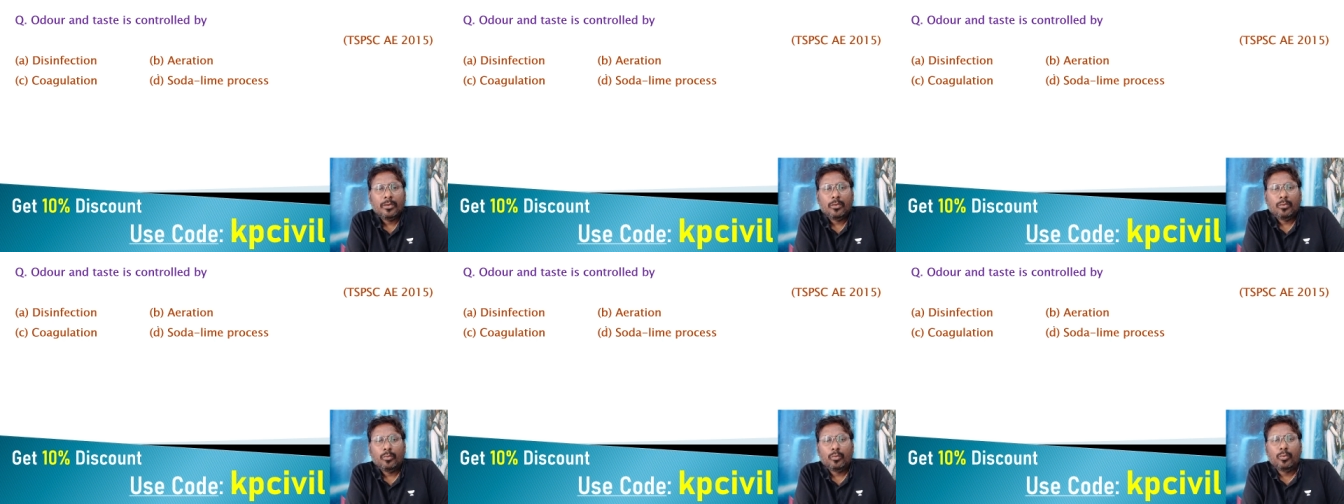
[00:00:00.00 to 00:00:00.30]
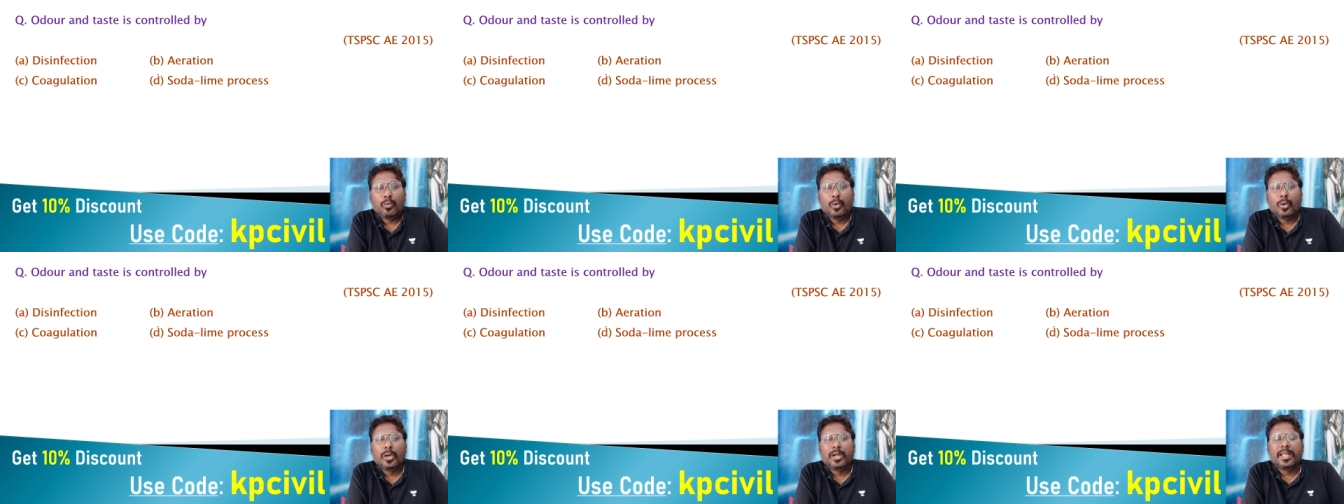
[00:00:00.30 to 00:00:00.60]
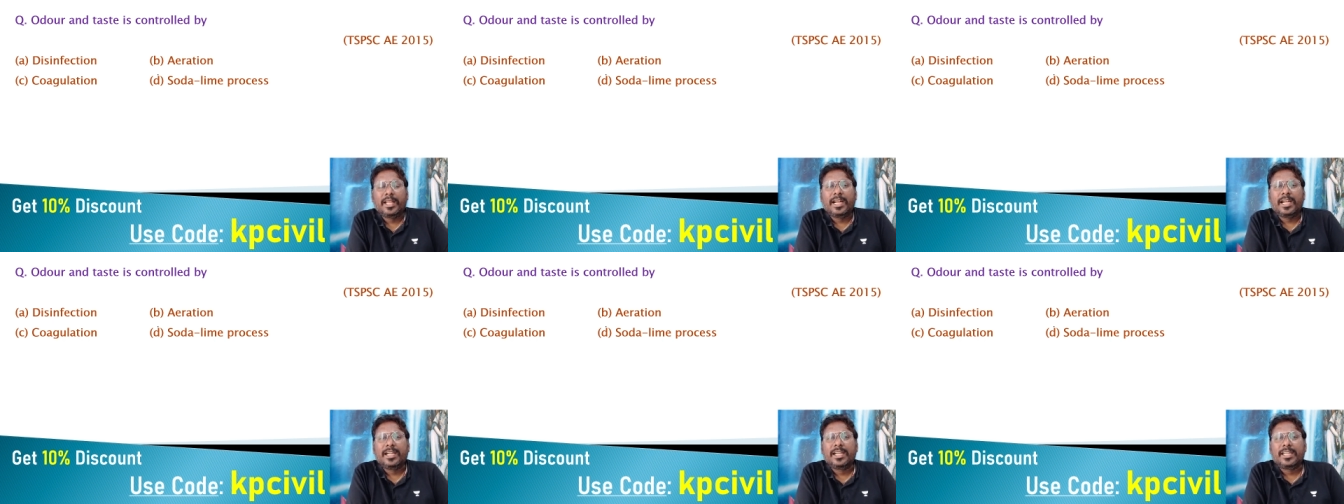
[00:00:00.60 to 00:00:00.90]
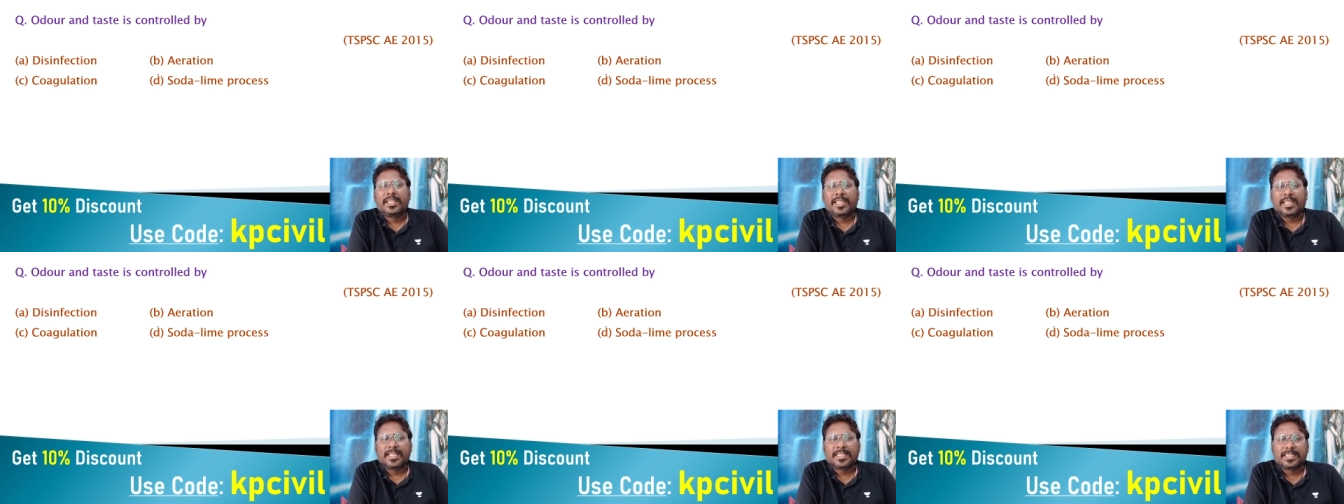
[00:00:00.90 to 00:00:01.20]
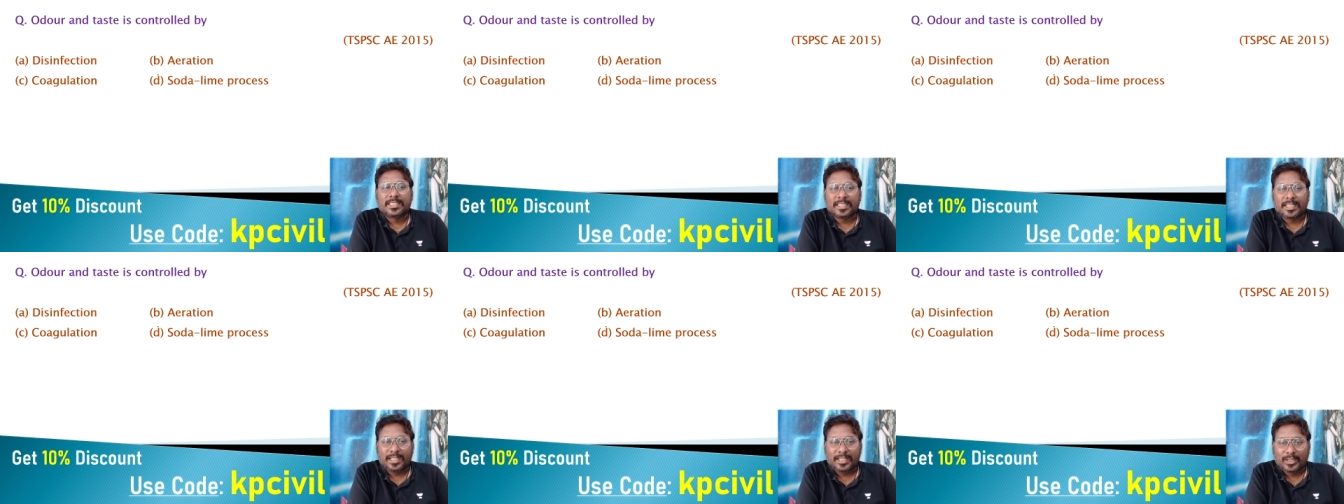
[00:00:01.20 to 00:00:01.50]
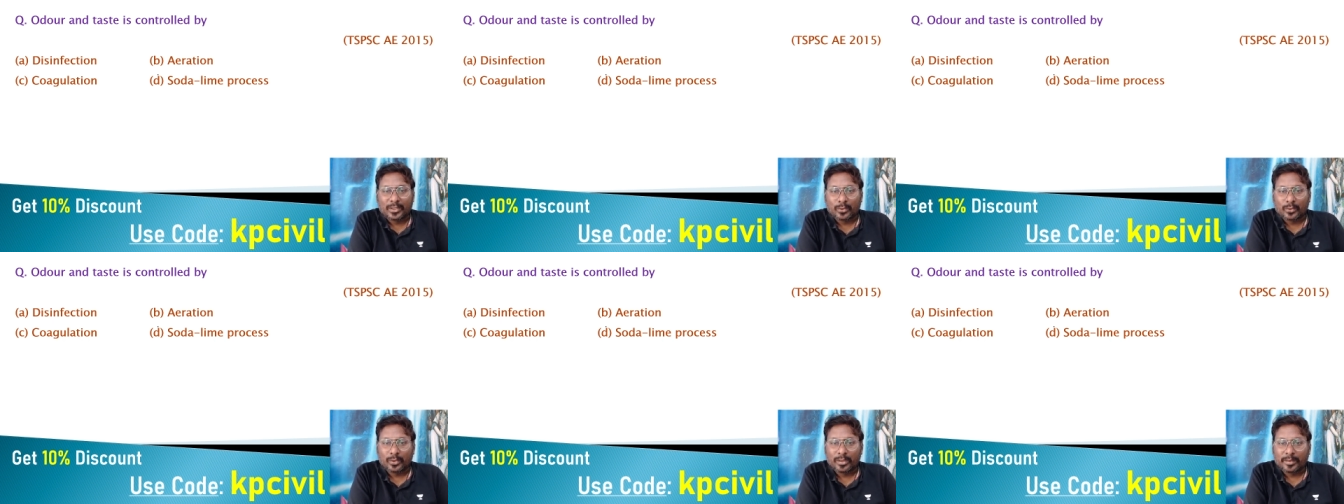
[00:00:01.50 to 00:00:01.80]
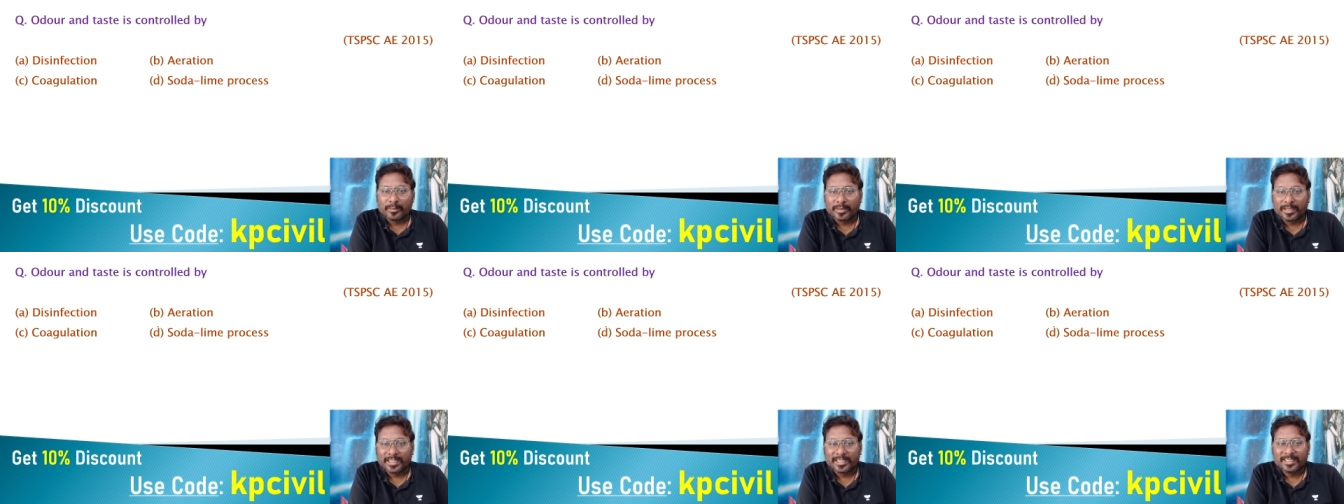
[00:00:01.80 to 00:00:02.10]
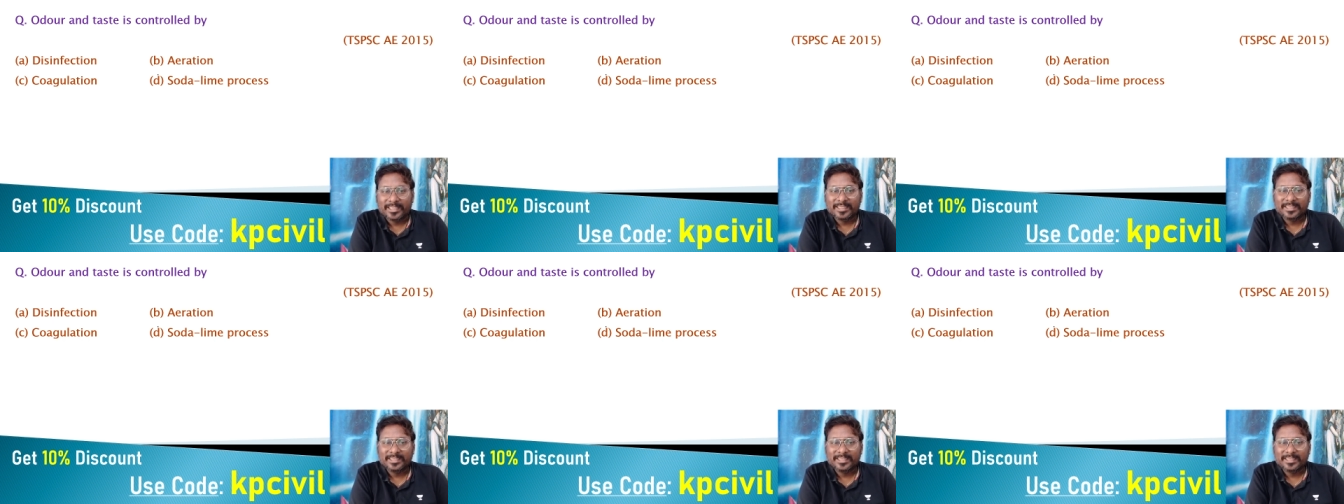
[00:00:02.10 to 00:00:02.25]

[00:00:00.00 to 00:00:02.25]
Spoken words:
Odor and taste controlled by.